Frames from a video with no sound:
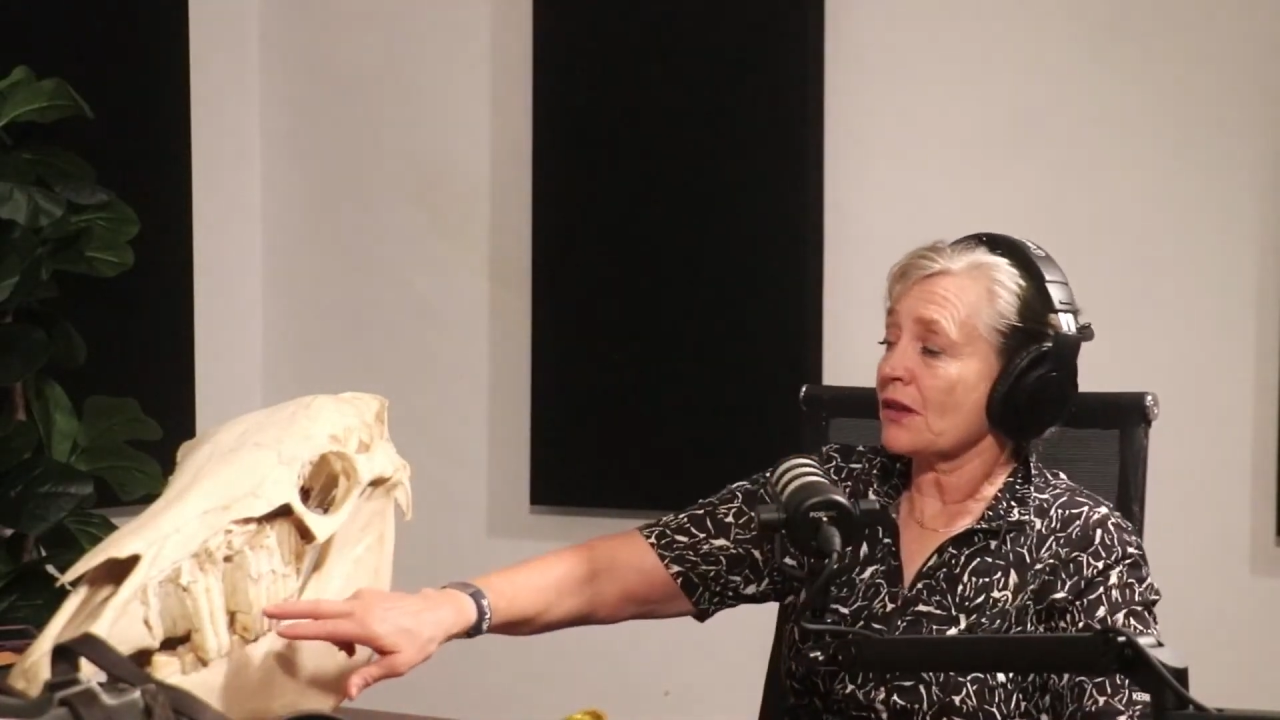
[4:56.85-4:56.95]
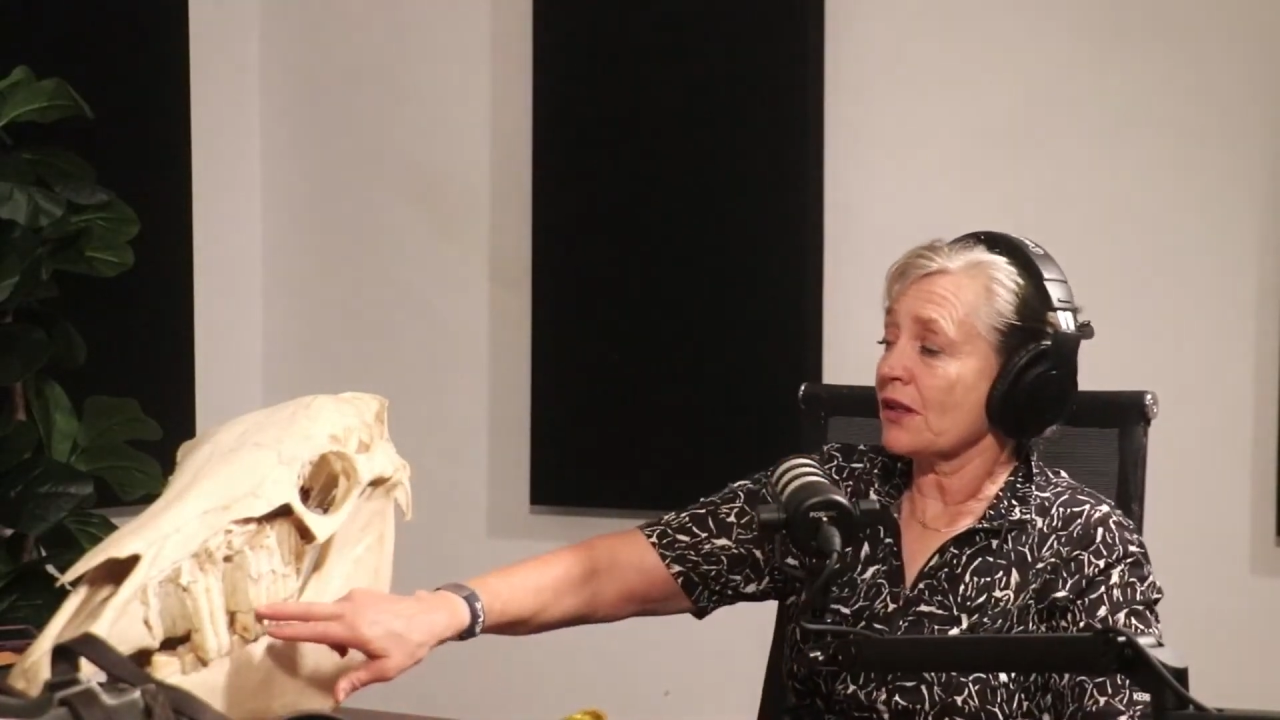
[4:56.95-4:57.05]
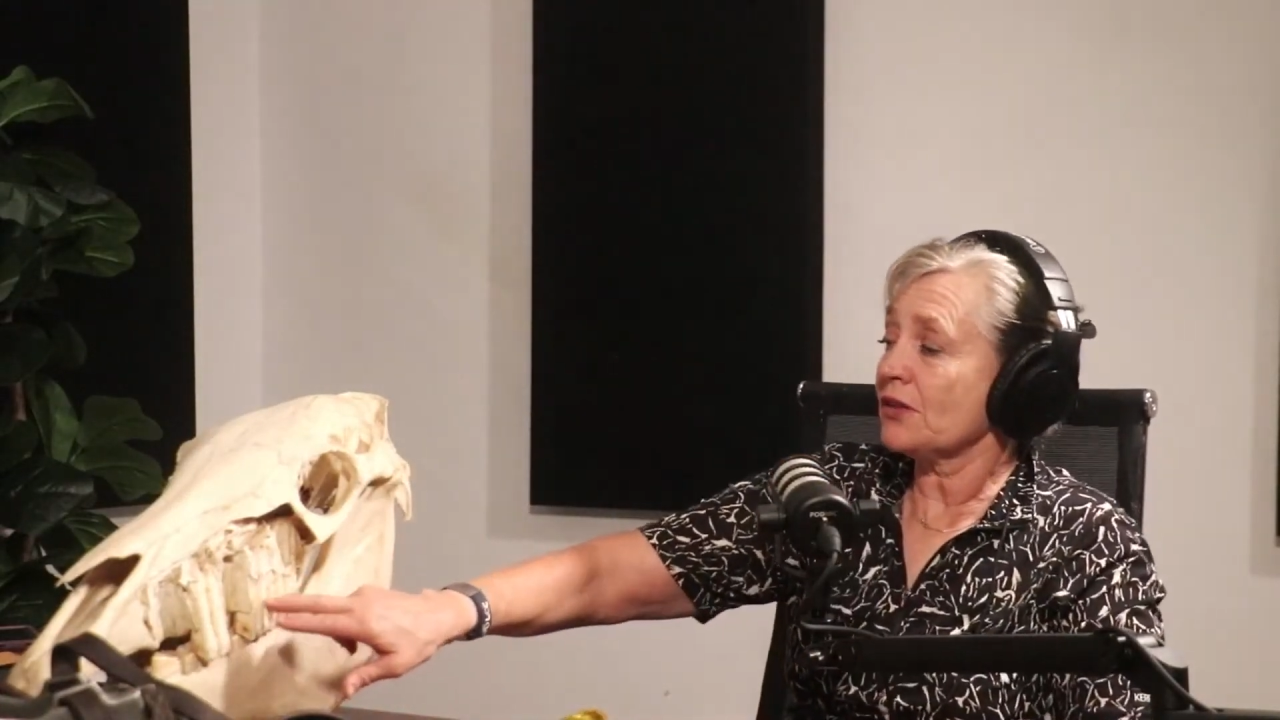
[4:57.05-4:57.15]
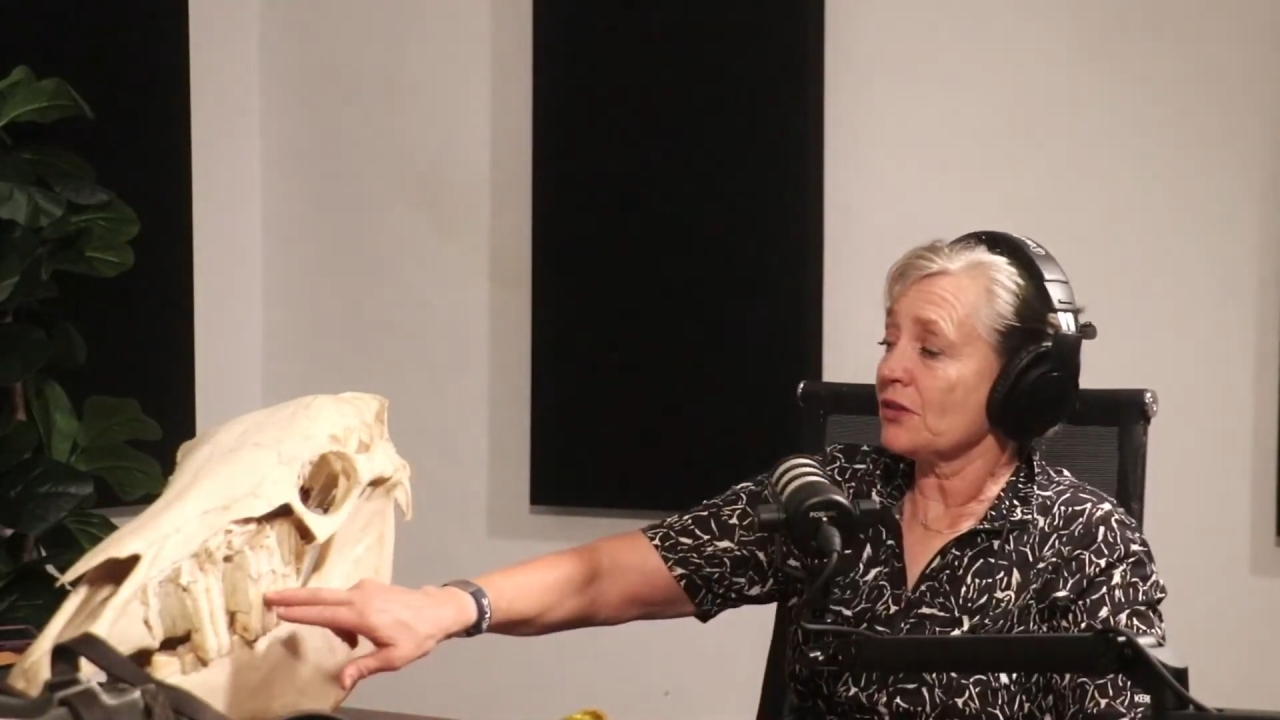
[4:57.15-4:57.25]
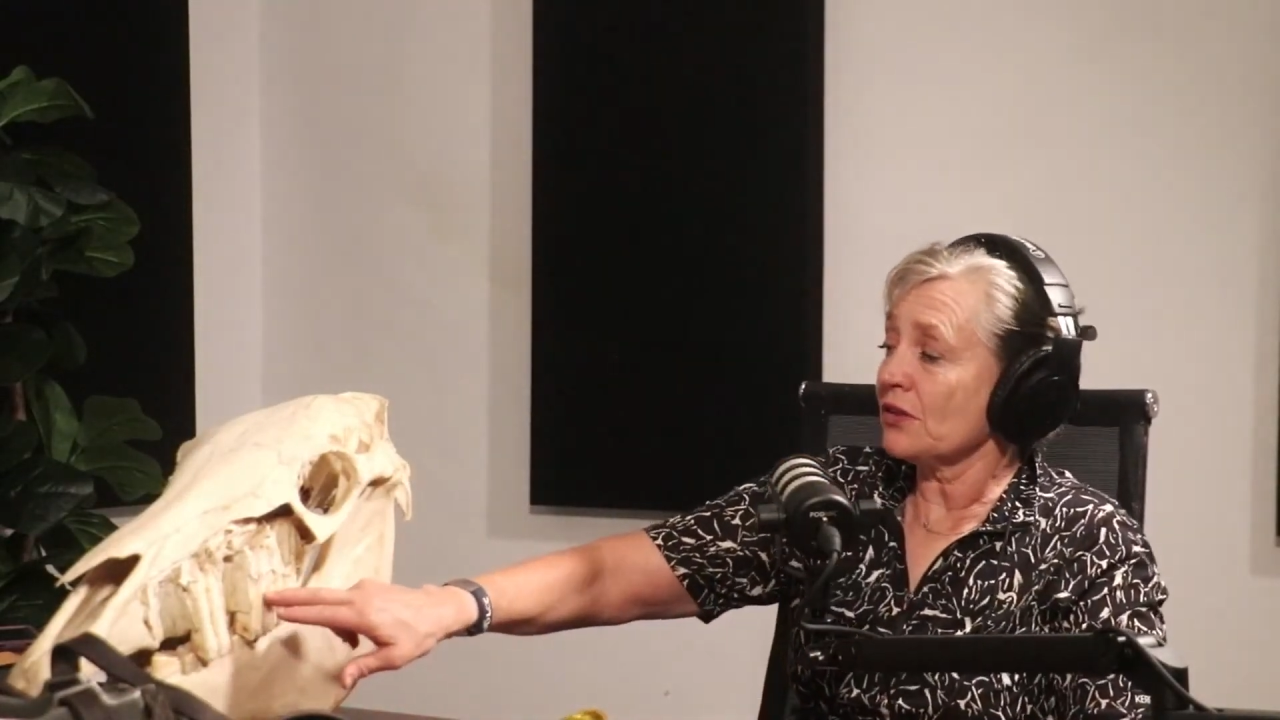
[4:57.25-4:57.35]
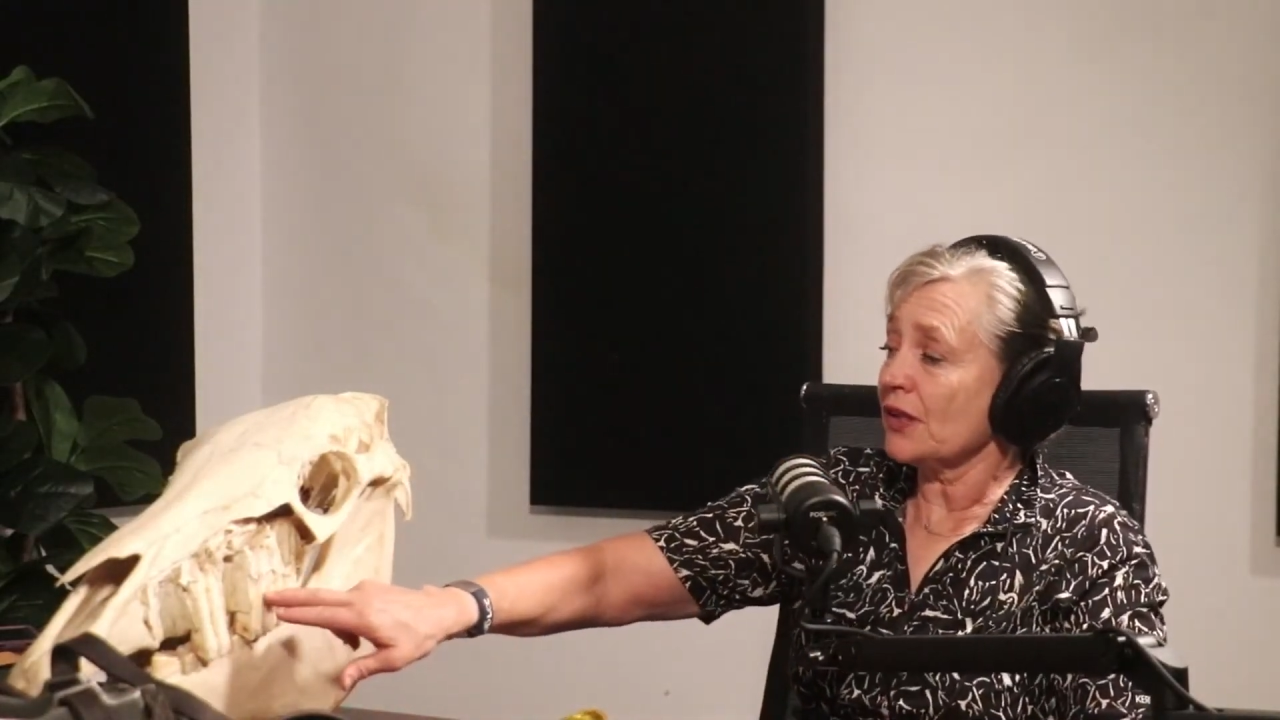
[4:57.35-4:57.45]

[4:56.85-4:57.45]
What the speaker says: they do